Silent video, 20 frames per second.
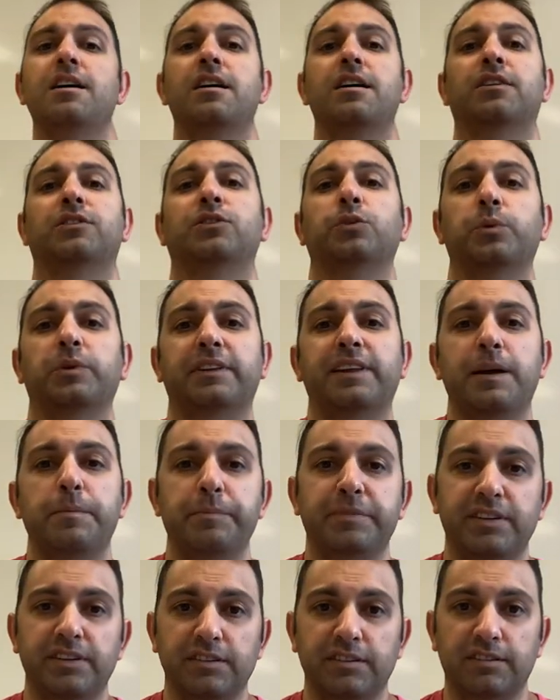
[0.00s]
So what that
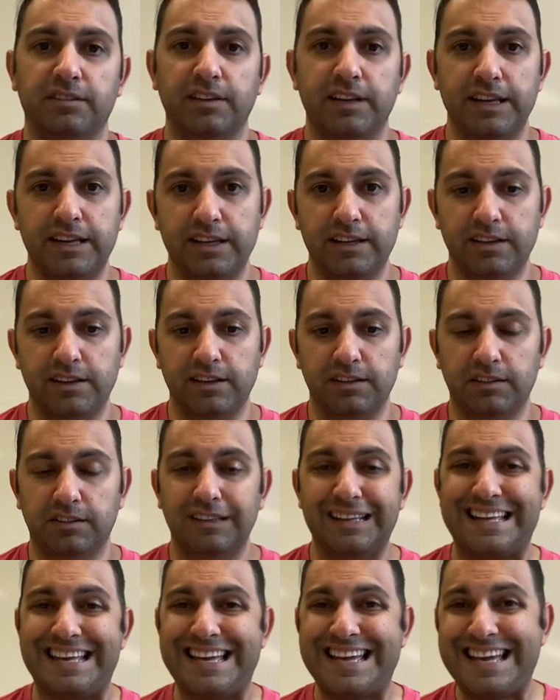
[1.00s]
means is
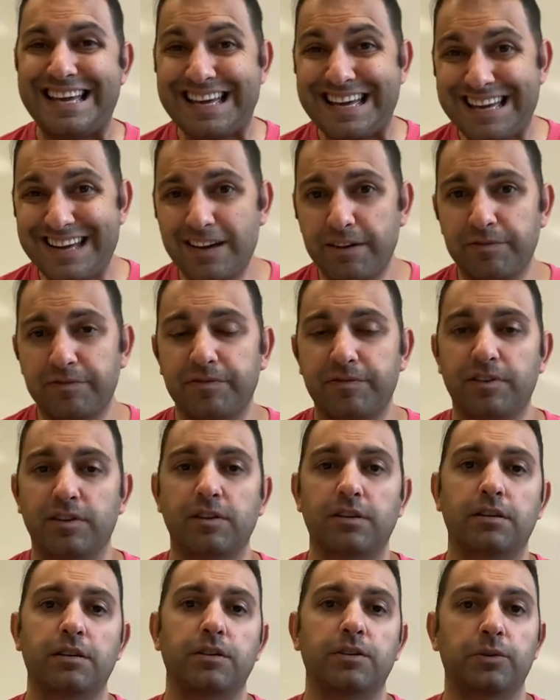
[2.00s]
if
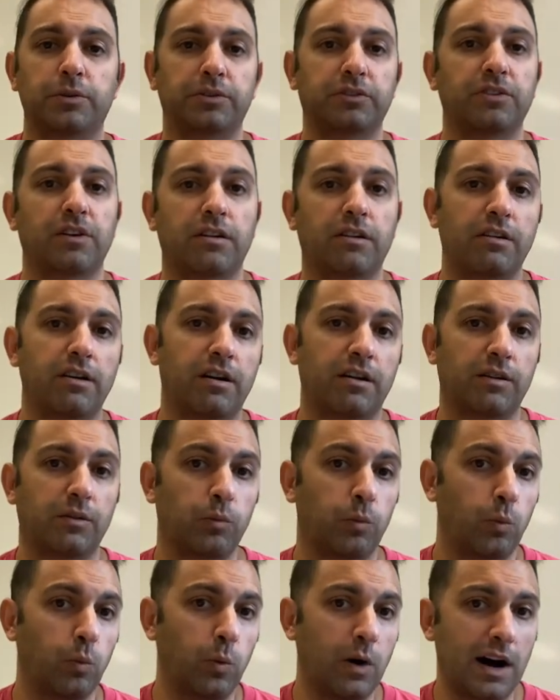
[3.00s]
your son or daughter
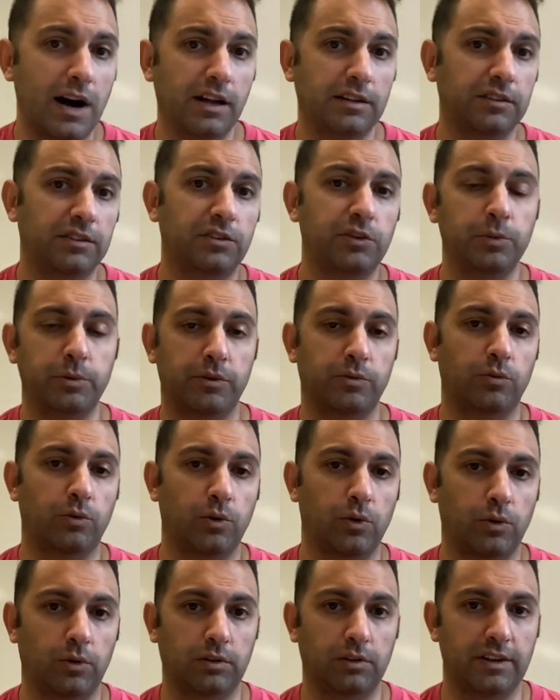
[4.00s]
wants to
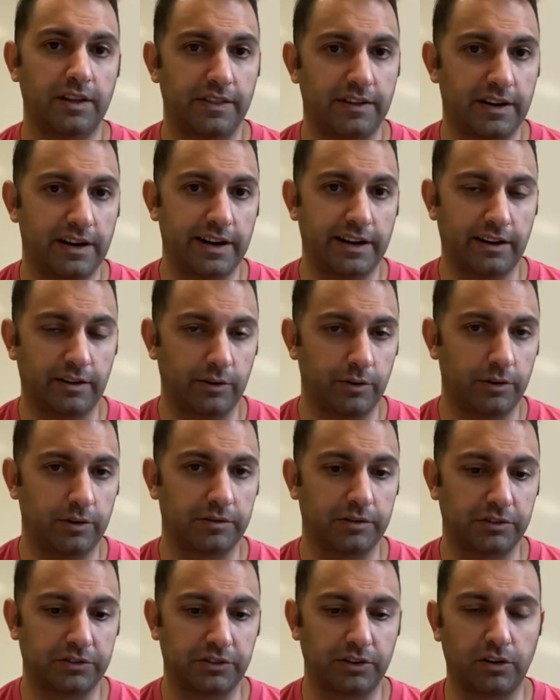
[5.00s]
enroll in the Niagara
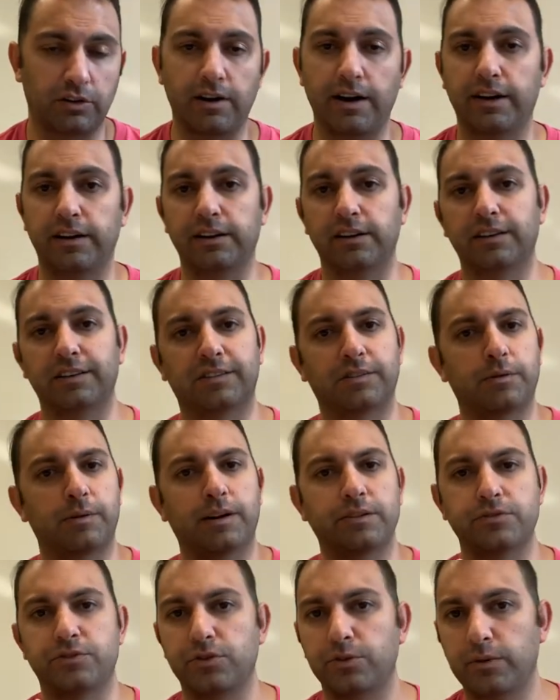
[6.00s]
University credit, it's
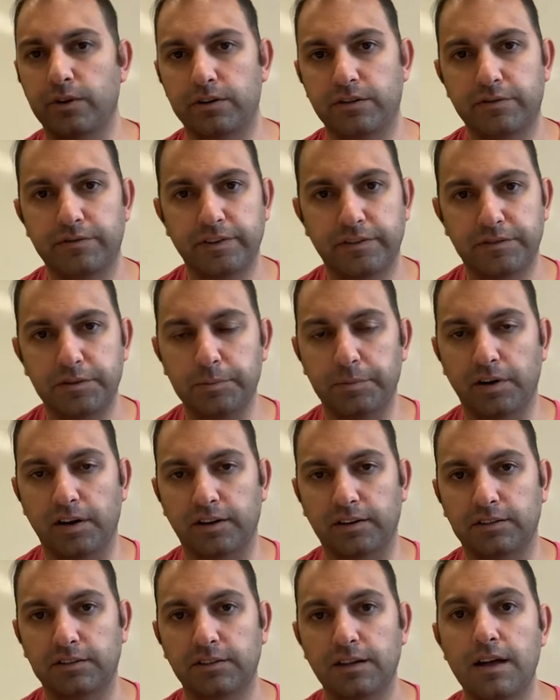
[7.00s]
around
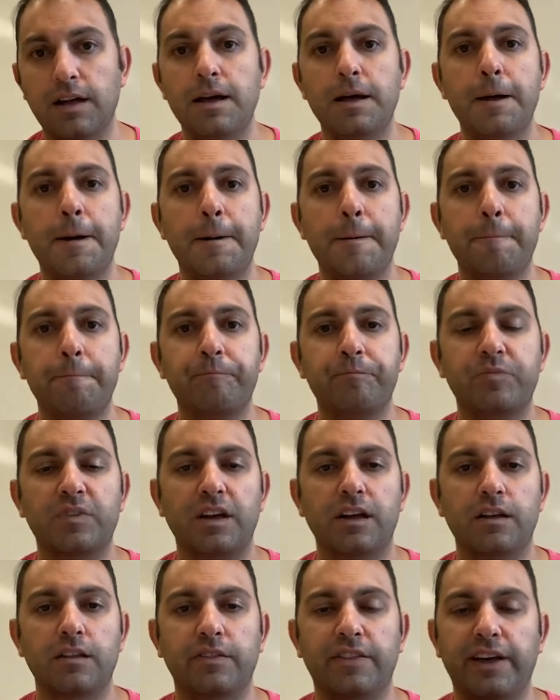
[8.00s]
$250.
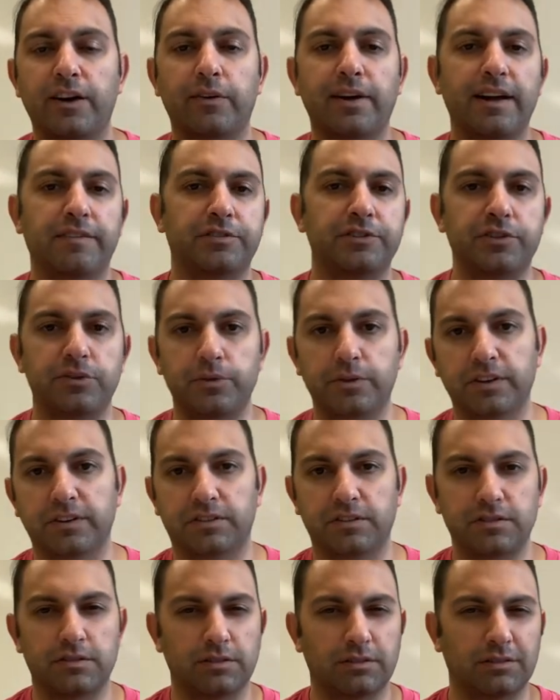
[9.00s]
They don't have to do this
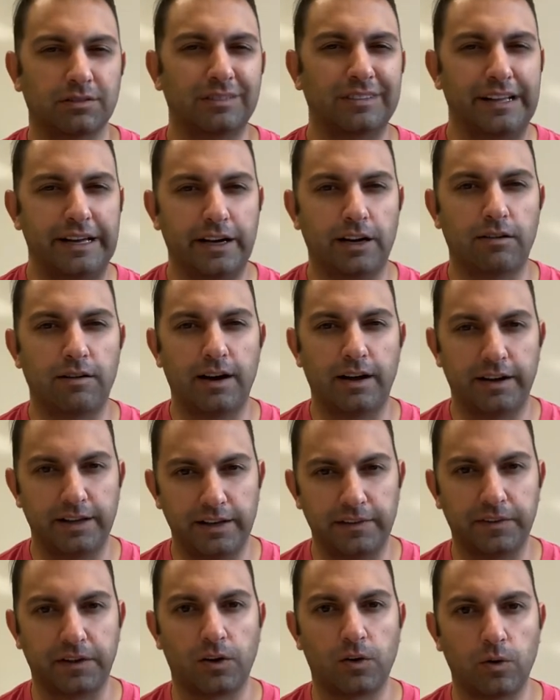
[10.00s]
until later on
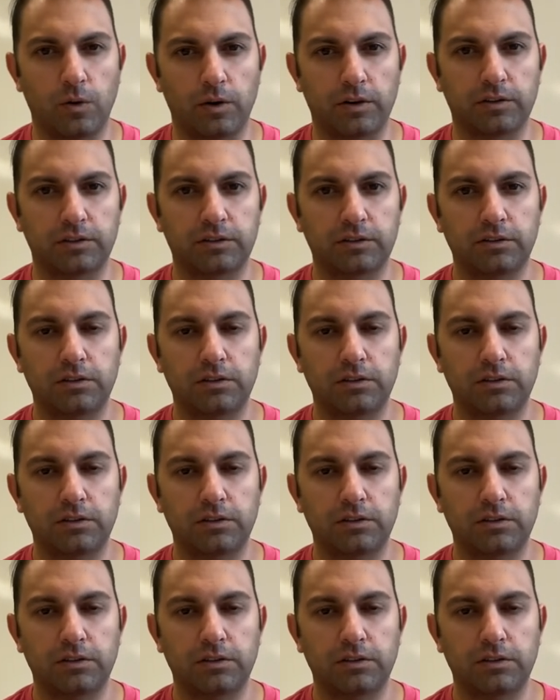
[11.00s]
in the course.